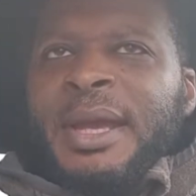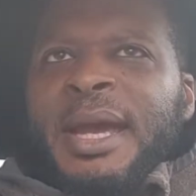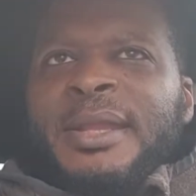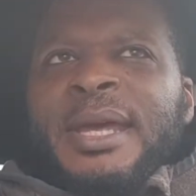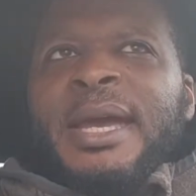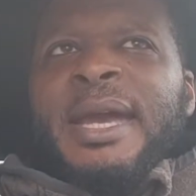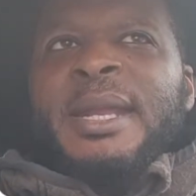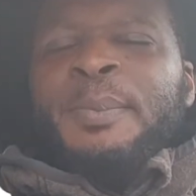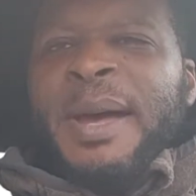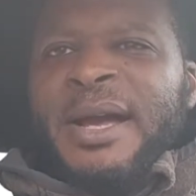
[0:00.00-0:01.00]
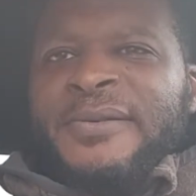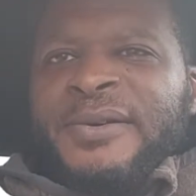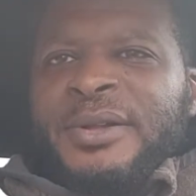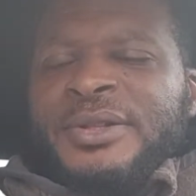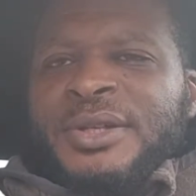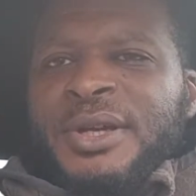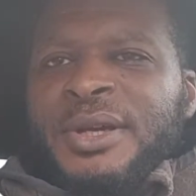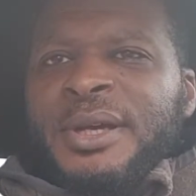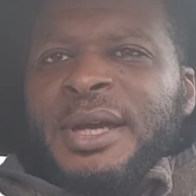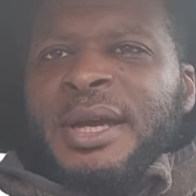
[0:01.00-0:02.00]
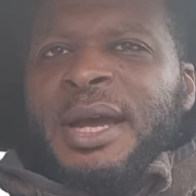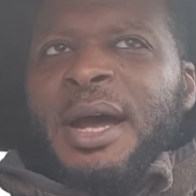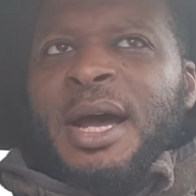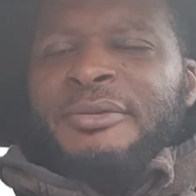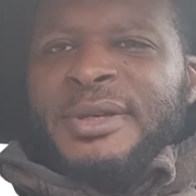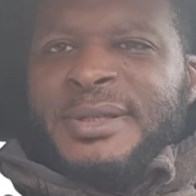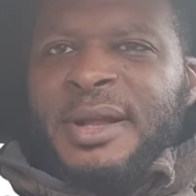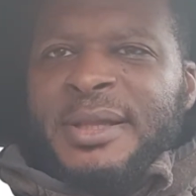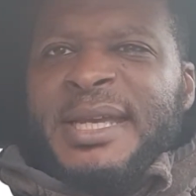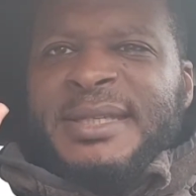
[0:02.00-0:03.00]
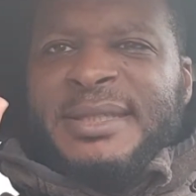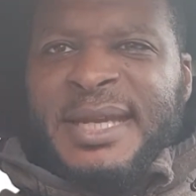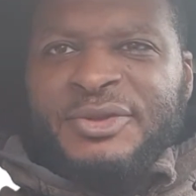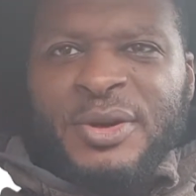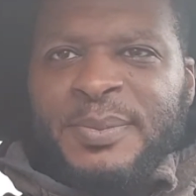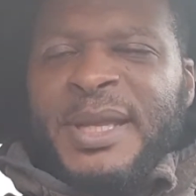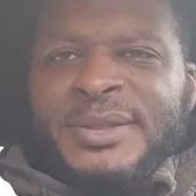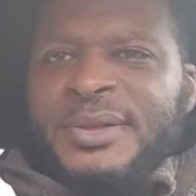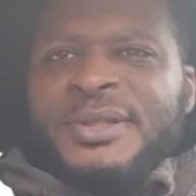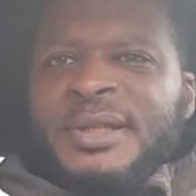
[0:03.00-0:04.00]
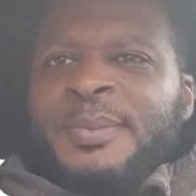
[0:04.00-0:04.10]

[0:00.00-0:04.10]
And they are impactful to our result. It's detrimental to the